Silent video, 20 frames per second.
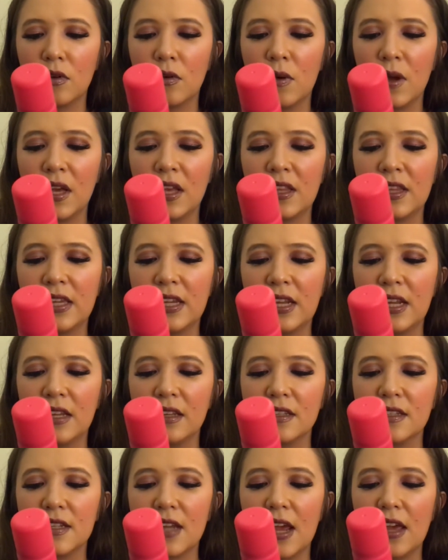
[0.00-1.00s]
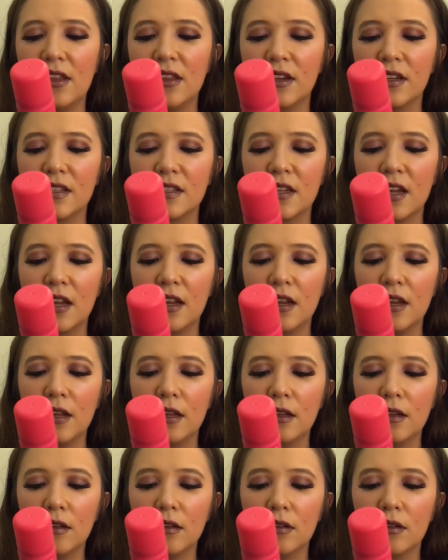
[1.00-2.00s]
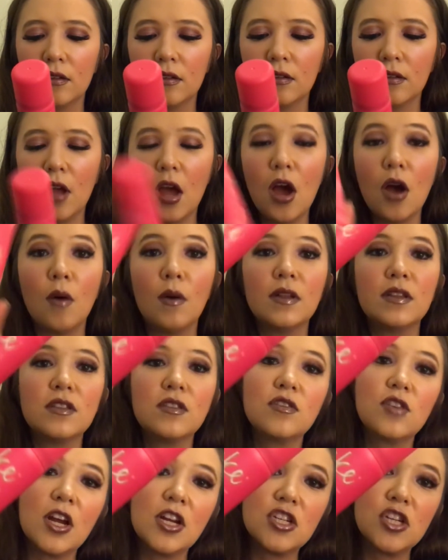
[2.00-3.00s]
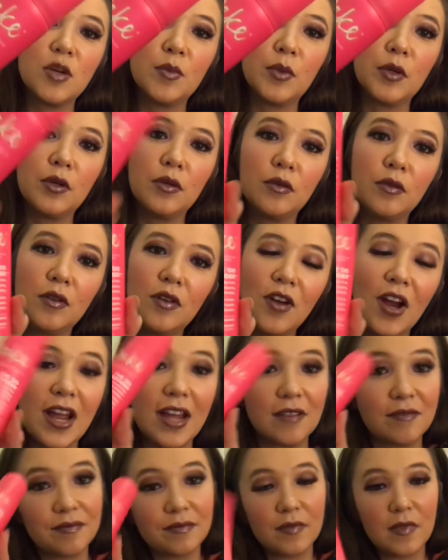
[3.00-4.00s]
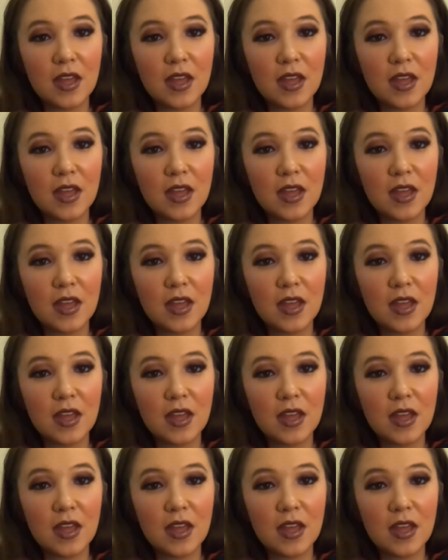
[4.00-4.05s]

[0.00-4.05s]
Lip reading: Quick Cleaning Style Extending. Oh, it's dry shampoo. Great.